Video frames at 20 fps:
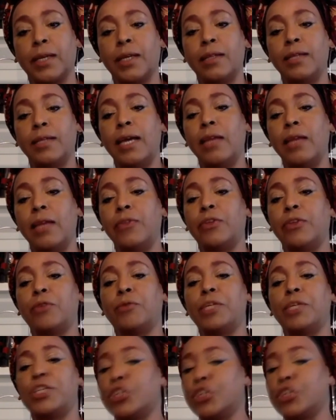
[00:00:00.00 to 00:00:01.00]
that the
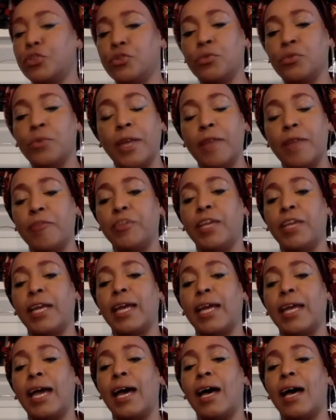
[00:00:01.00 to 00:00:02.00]
rich could do whatever
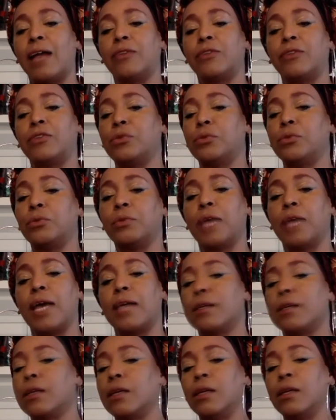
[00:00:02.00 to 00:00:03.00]
they do
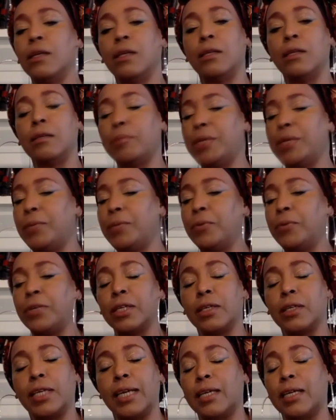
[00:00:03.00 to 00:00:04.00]
and people
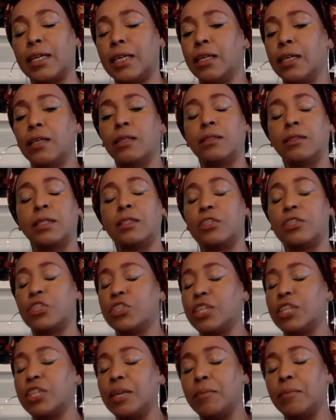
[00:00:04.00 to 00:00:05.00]
can get killed and it's
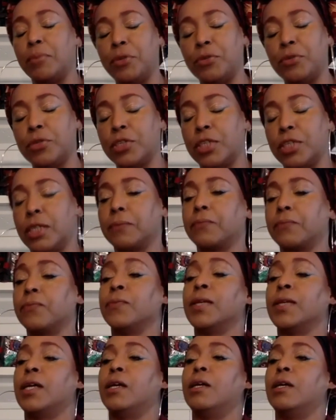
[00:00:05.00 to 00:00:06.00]
just impunity.
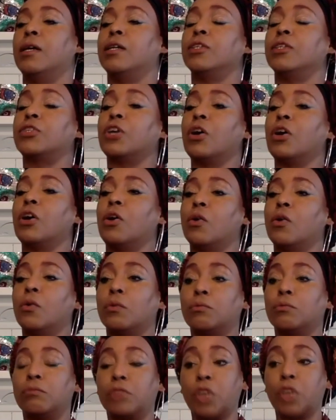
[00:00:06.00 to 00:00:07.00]
So
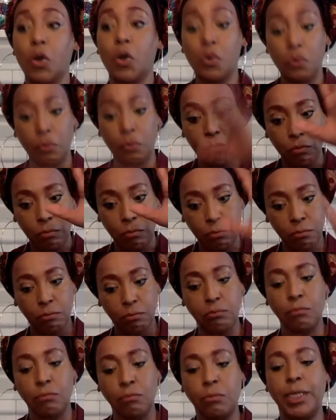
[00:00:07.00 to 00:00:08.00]

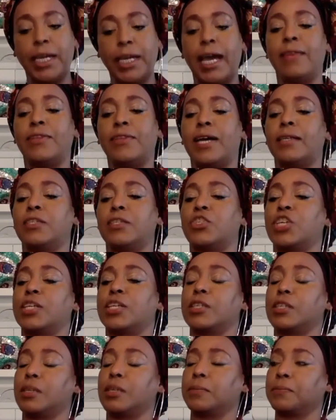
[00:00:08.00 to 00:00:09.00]
we had that
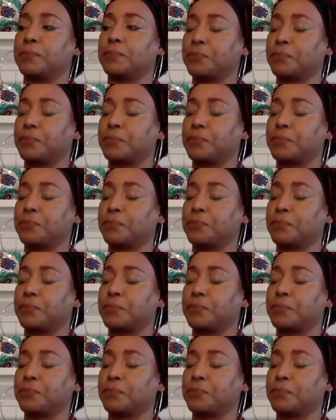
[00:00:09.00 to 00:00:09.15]
agenda.